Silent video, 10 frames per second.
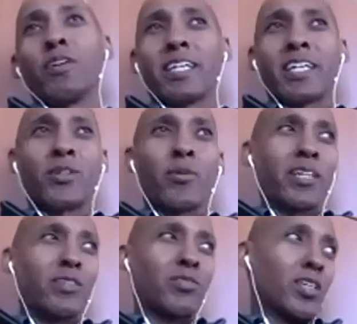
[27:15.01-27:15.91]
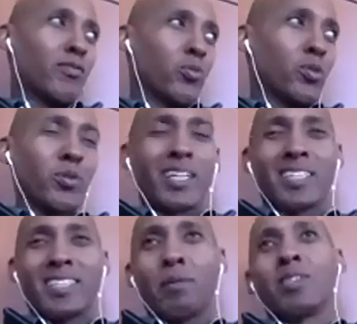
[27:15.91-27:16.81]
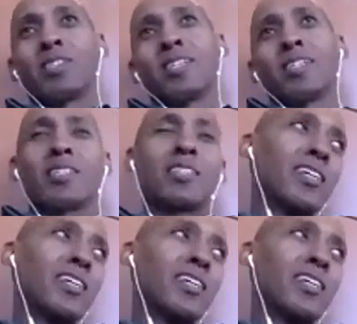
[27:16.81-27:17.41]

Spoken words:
like interactive stuff. So we're doing like Simon Says.